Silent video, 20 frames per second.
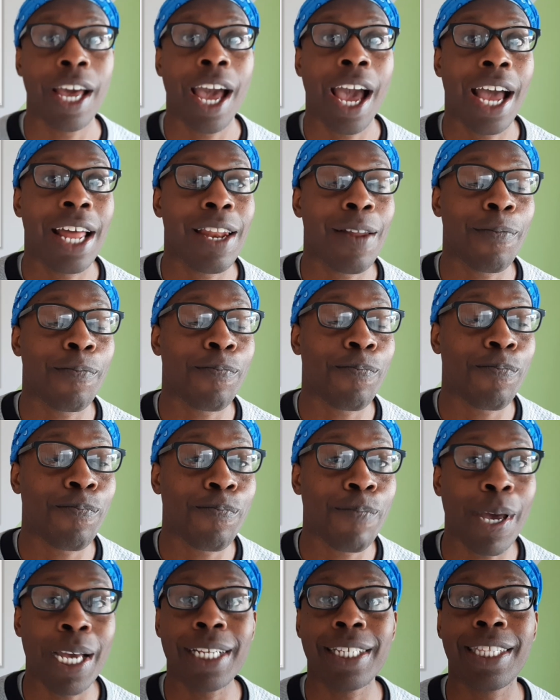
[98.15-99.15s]
And the
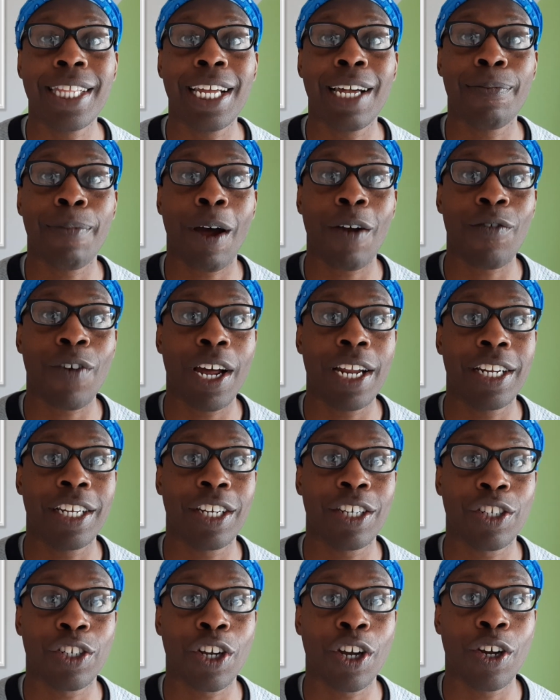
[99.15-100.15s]
best thing about writing
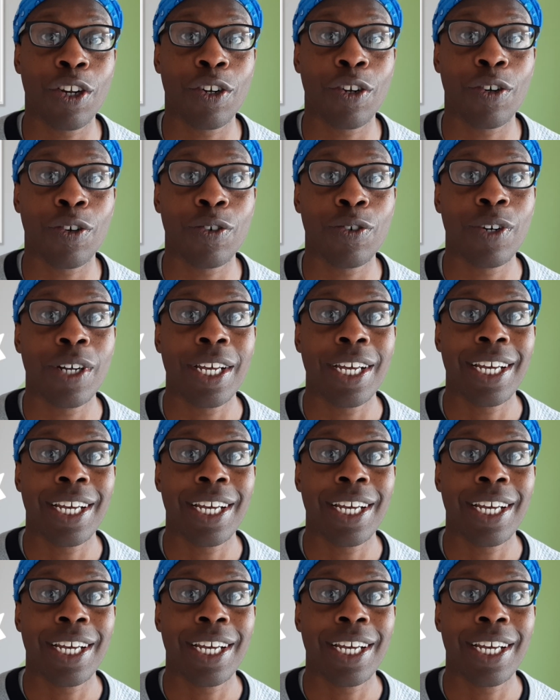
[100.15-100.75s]
a journal